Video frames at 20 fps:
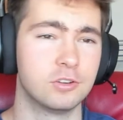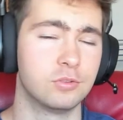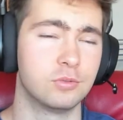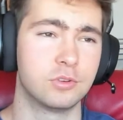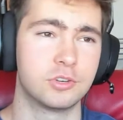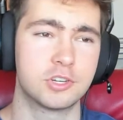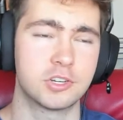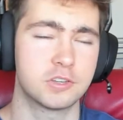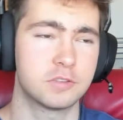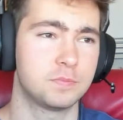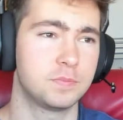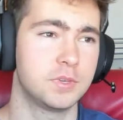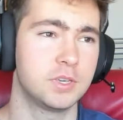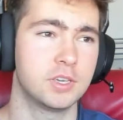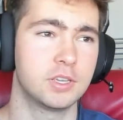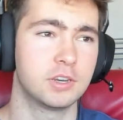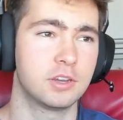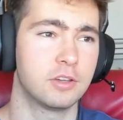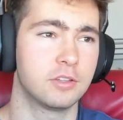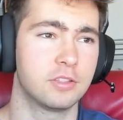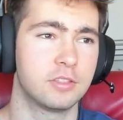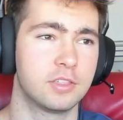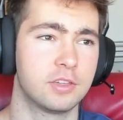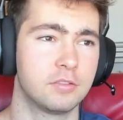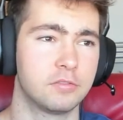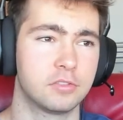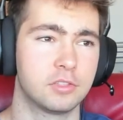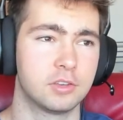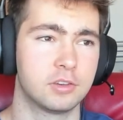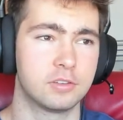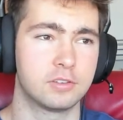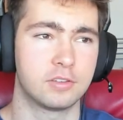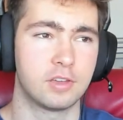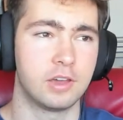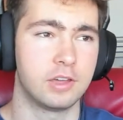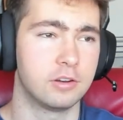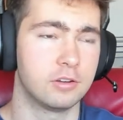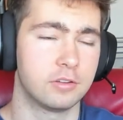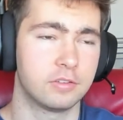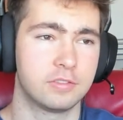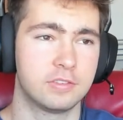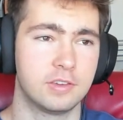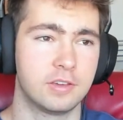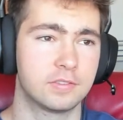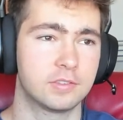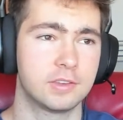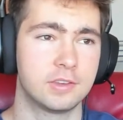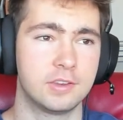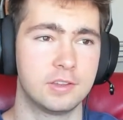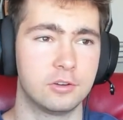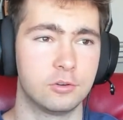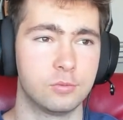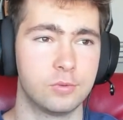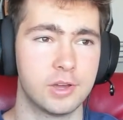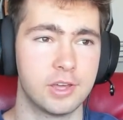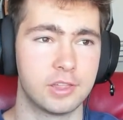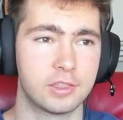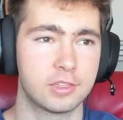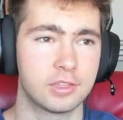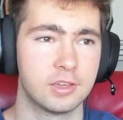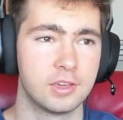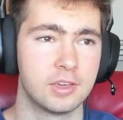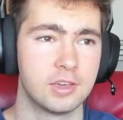it would just be another thing for the designers to have to deal with,